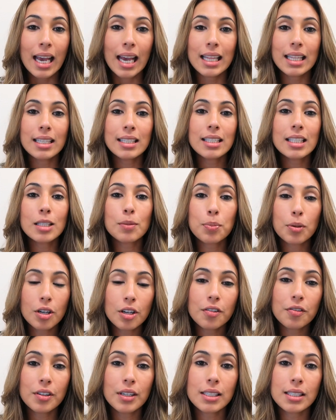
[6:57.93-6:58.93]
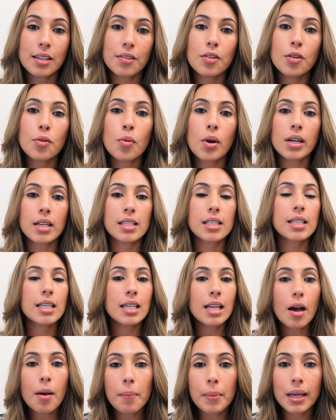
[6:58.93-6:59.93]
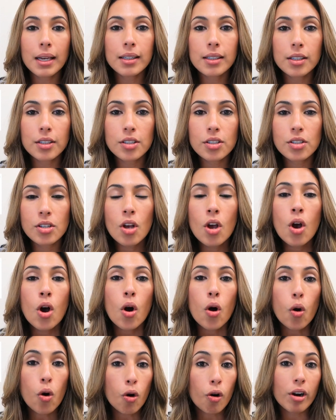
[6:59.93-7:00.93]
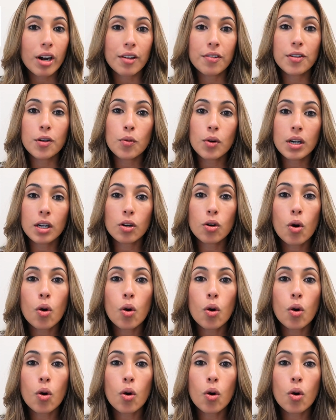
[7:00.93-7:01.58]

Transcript: And this is perfect if you want to send out mailers or if you want to